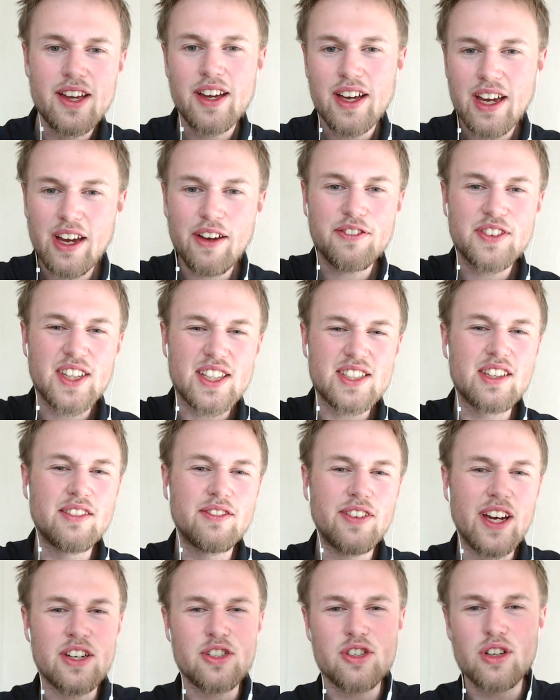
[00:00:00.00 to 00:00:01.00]
If this
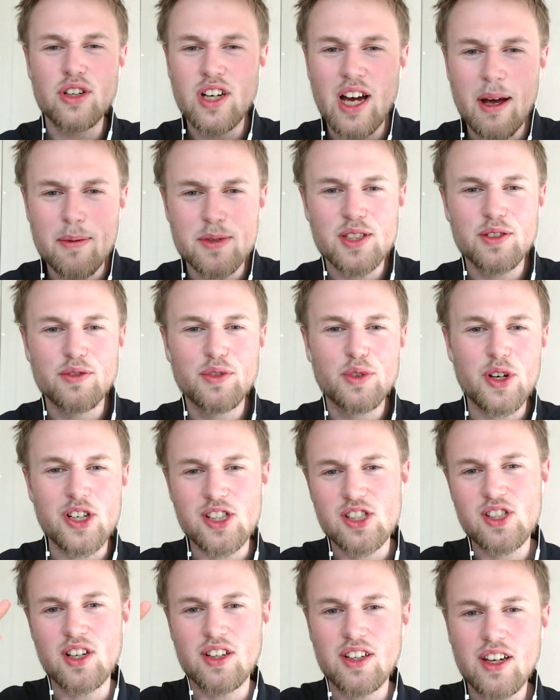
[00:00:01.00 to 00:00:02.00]
invention comes to
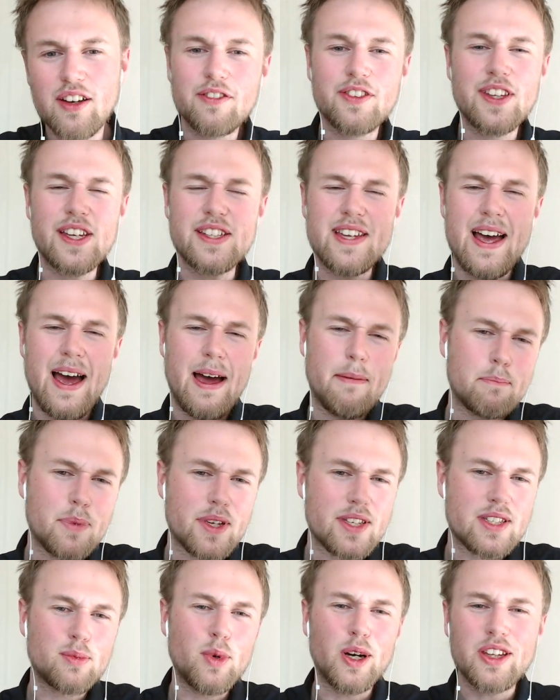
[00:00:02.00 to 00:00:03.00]
fruition, if this
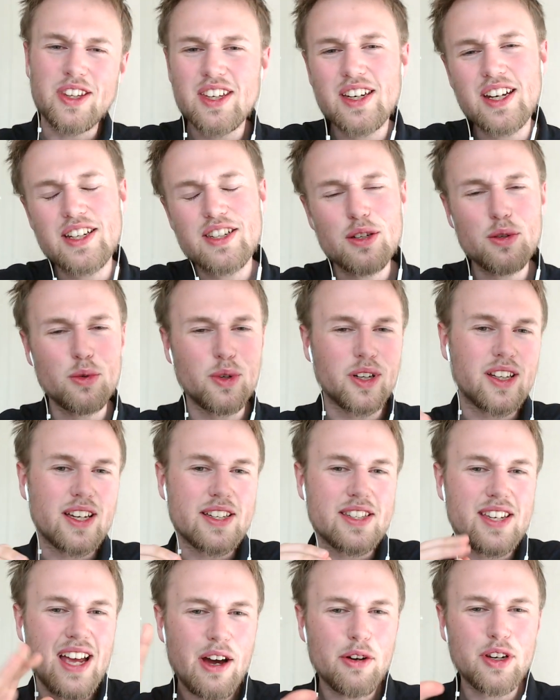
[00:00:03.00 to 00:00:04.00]
happens, what can I do with
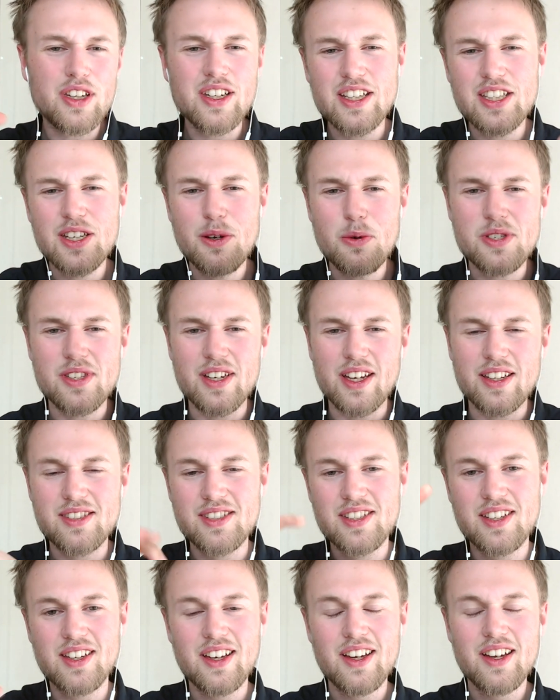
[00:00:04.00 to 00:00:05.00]
this? How can I use
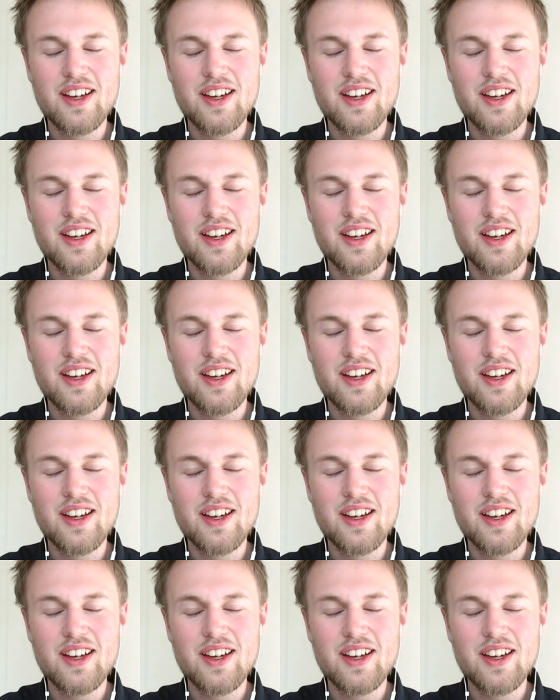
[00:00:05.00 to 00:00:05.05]
it?